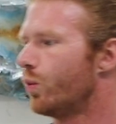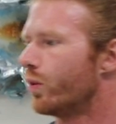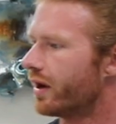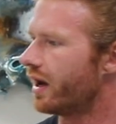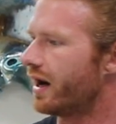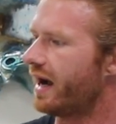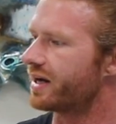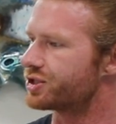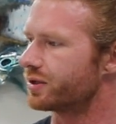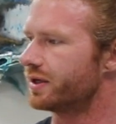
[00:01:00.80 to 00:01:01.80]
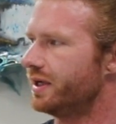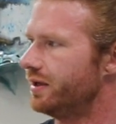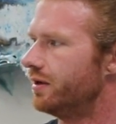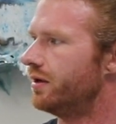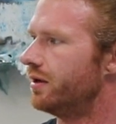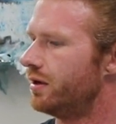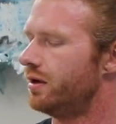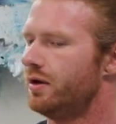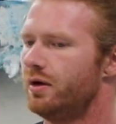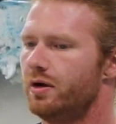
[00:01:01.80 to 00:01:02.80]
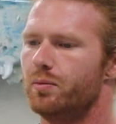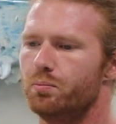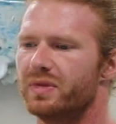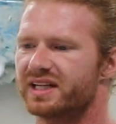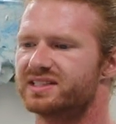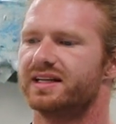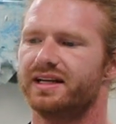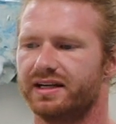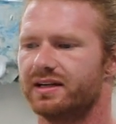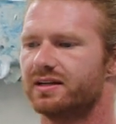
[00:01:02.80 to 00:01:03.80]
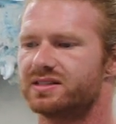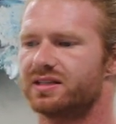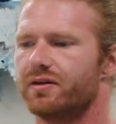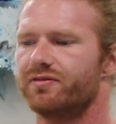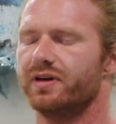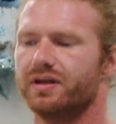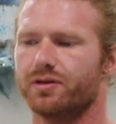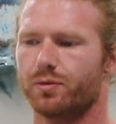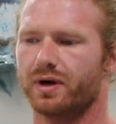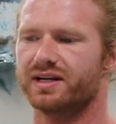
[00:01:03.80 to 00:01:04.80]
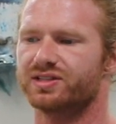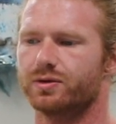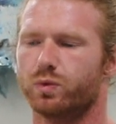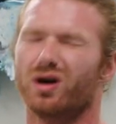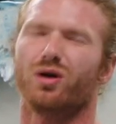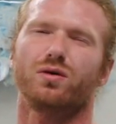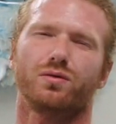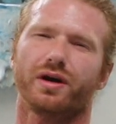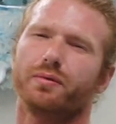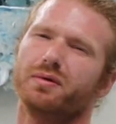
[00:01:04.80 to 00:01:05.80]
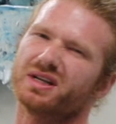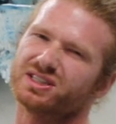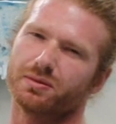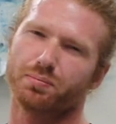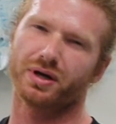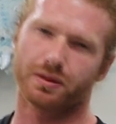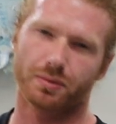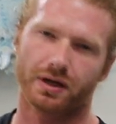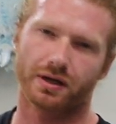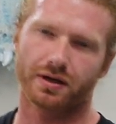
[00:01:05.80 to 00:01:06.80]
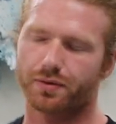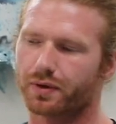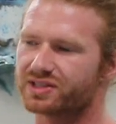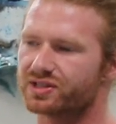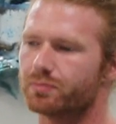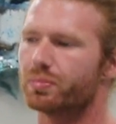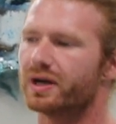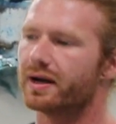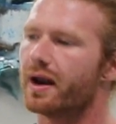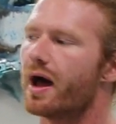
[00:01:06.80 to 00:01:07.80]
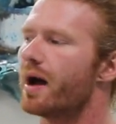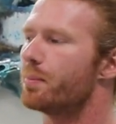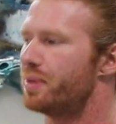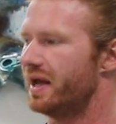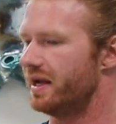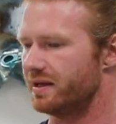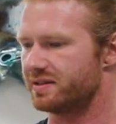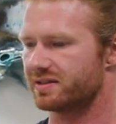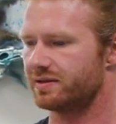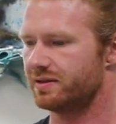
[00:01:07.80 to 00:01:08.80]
we're not actually mixing stuff into the resin. Well, we're going to be mixing pigment into the resin, but not paint.